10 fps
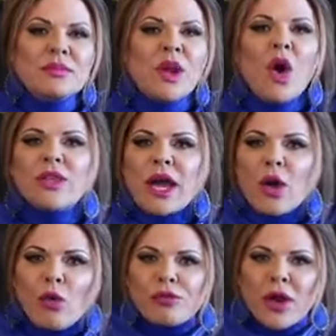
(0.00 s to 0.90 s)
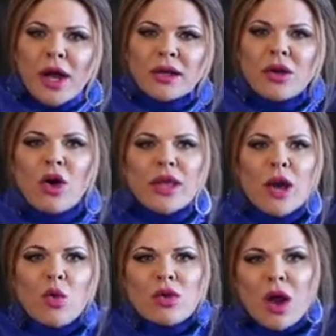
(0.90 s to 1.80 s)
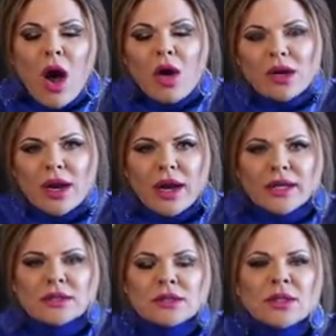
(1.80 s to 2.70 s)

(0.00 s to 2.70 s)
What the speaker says: Are they offline? Are they online?